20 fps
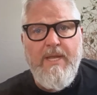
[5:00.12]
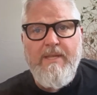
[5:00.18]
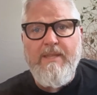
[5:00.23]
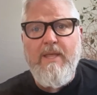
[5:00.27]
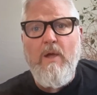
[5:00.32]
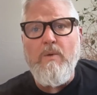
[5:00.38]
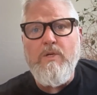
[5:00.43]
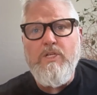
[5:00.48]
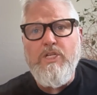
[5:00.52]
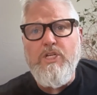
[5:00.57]
like
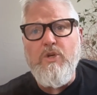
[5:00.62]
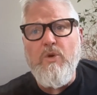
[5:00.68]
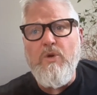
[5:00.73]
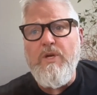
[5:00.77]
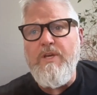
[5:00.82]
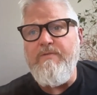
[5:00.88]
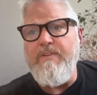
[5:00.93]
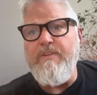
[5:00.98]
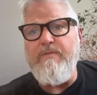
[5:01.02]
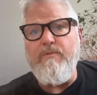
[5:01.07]
that, which you
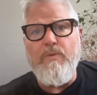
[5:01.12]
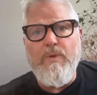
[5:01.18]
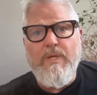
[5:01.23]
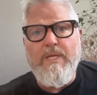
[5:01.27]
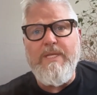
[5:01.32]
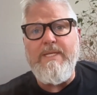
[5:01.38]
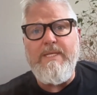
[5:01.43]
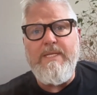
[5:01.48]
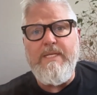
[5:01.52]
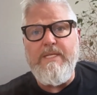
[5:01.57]
don't even
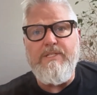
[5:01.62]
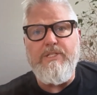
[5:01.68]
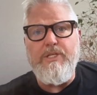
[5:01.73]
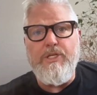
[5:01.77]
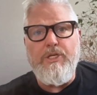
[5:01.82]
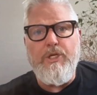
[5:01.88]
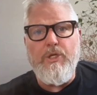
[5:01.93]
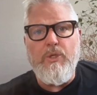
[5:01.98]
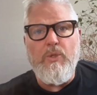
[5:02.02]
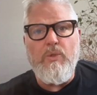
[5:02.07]
really need to
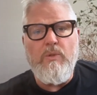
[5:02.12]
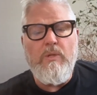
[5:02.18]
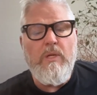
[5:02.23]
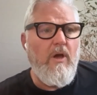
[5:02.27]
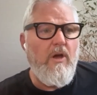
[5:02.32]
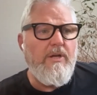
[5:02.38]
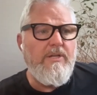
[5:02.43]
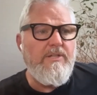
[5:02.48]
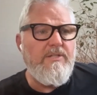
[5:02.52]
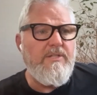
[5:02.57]
do.
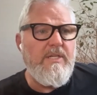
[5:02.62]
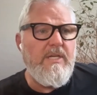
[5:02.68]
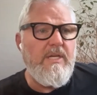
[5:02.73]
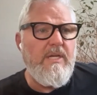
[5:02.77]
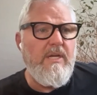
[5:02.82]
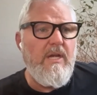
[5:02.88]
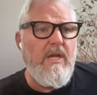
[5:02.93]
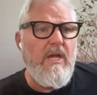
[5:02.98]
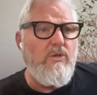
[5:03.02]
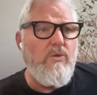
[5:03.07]

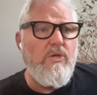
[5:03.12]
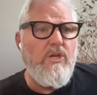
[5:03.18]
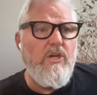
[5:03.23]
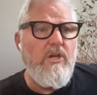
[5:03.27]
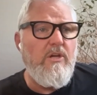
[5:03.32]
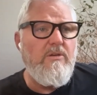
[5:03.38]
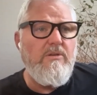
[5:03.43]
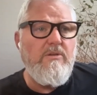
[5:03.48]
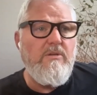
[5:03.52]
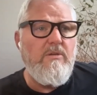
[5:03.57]
Honestly, you
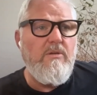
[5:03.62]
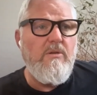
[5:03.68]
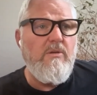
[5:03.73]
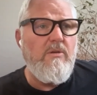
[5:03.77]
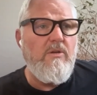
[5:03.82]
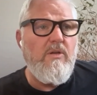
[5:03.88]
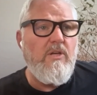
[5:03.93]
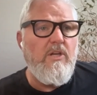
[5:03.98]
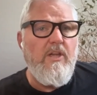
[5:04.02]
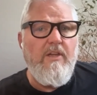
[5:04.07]
could,
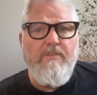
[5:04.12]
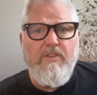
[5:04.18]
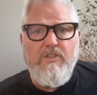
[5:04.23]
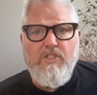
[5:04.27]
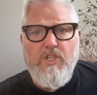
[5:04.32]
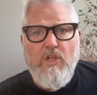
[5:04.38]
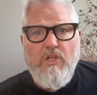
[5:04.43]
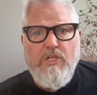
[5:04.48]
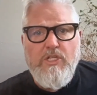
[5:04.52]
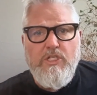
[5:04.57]

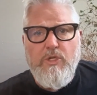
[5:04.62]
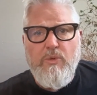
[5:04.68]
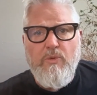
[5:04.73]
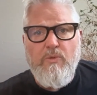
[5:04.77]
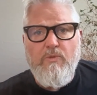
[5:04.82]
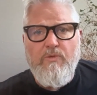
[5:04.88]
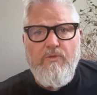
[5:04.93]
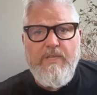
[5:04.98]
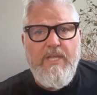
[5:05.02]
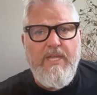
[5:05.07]
as long as
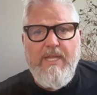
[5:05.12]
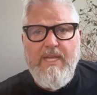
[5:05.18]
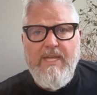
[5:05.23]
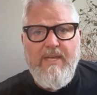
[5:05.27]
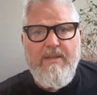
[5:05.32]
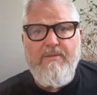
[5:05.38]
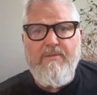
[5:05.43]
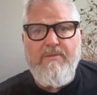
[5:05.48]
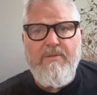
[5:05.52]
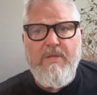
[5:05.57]
you can
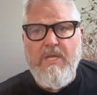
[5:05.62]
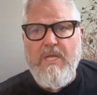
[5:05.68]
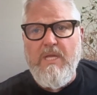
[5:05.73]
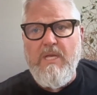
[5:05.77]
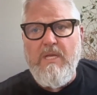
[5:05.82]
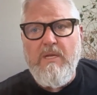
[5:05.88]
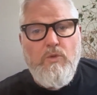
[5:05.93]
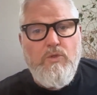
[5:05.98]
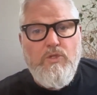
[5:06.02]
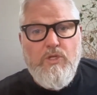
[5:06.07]
get the
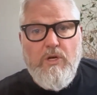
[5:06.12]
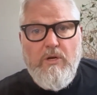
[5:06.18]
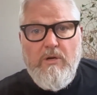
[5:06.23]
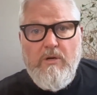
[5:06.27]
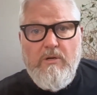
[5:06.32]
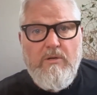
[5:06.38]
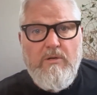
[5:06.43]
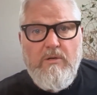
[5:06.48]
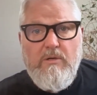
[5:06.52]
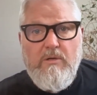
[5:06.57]

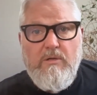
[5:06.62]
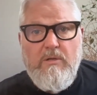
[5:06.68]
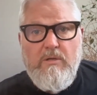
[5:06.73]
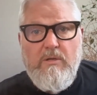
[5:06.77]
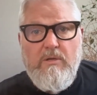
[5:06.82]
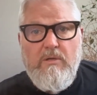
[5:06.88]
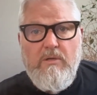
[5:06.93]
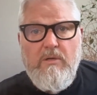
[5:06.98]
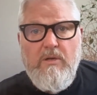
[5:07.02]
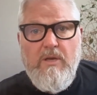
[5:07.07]
user
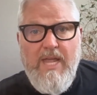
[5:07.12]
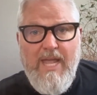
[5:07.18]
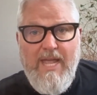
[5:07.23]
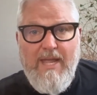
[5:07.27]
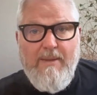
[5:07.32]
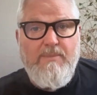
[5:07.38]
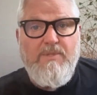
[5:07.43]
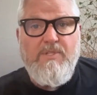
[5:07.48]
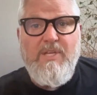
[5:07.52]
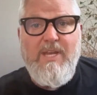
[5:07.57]

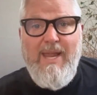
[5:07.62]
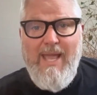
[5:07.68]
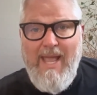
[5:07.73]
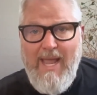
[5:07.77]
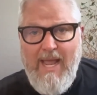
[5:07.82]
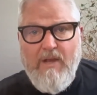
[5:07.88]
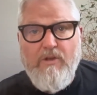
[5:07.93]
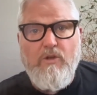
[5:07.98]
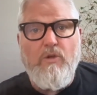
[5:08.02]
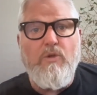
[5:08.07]
names and
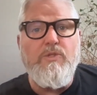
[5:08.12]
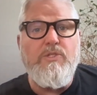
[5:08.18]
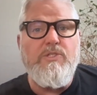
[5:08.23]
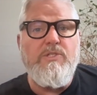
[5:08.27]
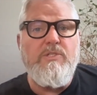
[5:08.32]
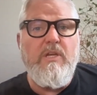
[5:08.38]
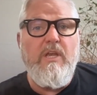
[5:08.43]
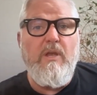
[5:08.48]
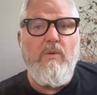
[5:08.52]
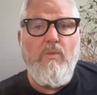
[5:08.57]

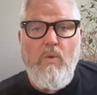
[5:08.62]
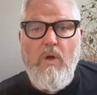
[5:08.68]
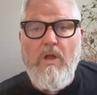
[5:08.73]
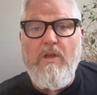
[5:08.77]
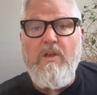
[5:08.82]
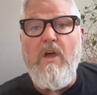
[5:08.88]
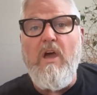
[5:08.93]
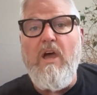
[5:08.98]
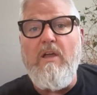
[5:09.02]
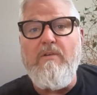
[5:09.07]
handles and
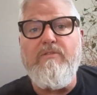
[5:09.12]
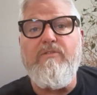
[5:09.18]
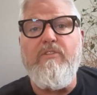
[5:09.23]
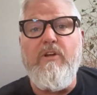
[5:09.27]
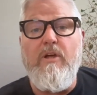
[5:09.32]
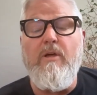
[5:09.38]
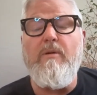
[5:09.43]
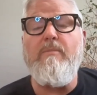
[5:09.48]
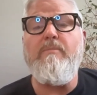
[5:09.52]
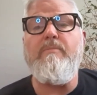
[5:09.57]
whatnot
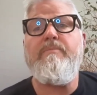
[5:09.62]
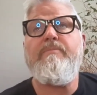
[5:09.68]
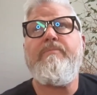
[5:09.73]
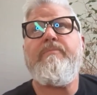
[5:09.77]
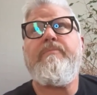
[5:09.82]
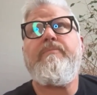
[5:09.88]
from